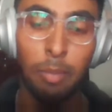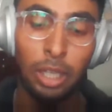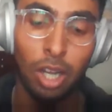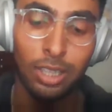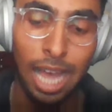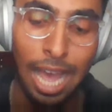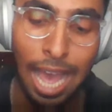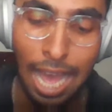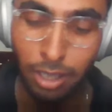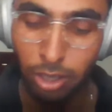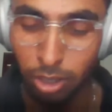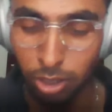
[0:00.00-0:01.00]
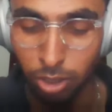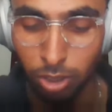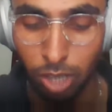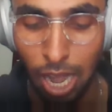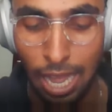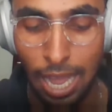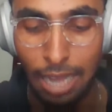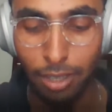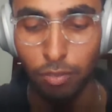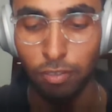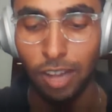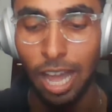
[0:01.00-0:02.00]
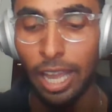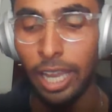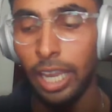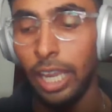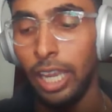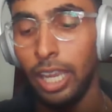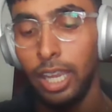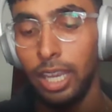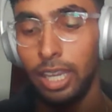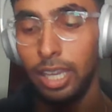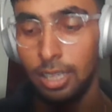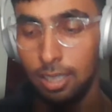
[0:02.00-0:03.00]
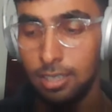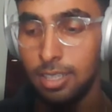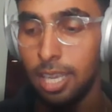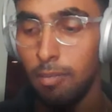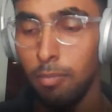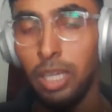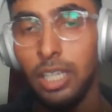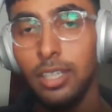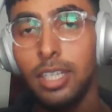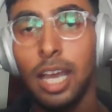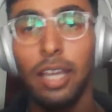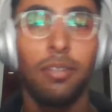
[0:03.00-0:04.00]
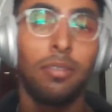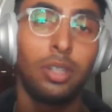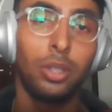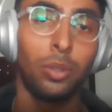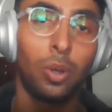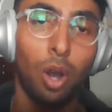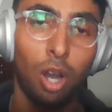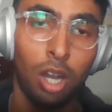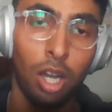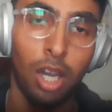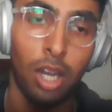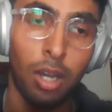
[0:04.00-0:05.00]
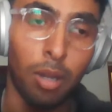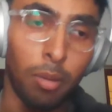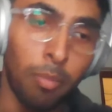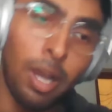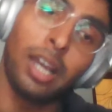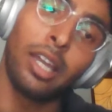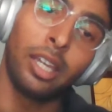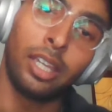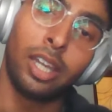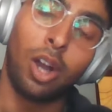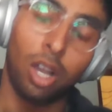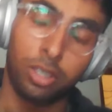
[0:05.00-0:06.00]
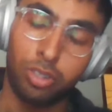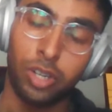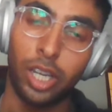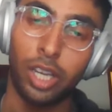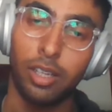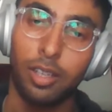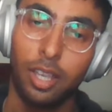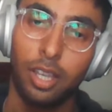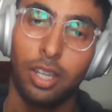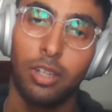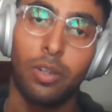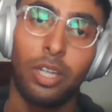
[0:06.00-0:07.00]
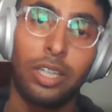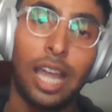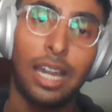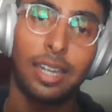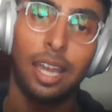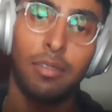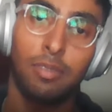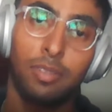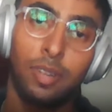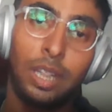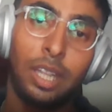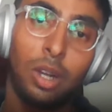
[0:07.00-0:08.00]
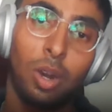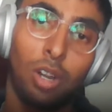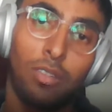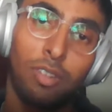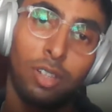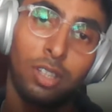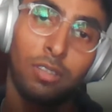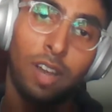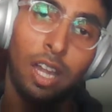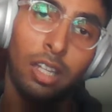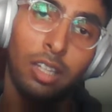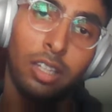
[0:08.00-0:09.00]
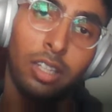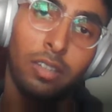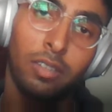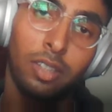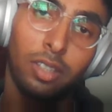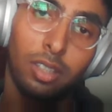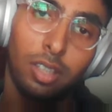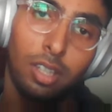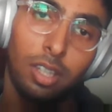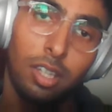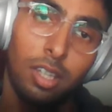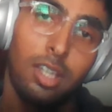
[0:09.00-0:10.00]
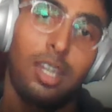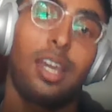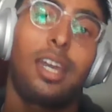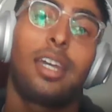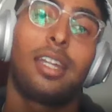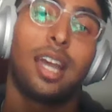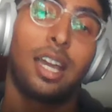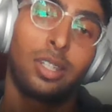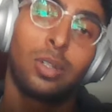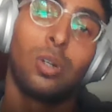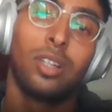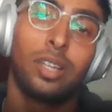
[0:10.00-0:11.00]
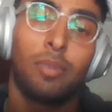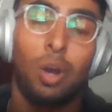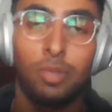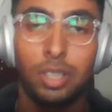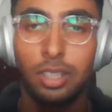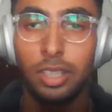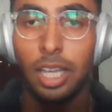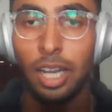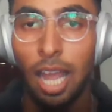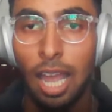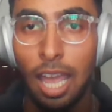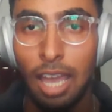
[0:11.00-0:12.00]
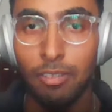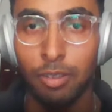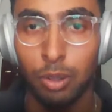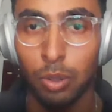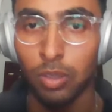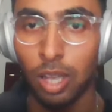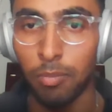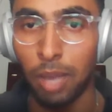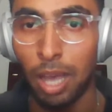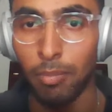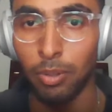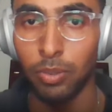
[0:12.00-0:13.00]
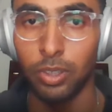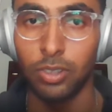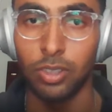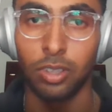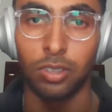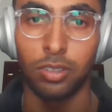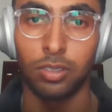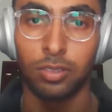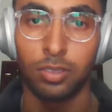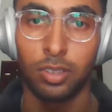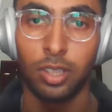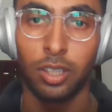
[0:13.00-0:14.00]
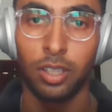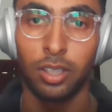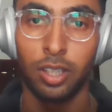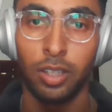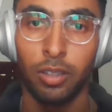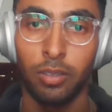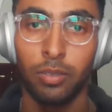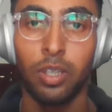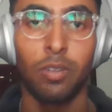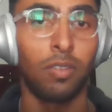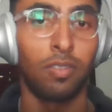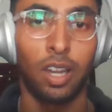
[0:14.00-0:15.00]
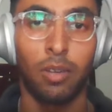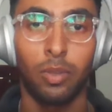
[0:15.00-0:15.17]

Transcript: because I had to fly in the same meantime to my Austria during that time when they called for the final interview. And I told them obviously that I have a role I'm happy with, so they were fine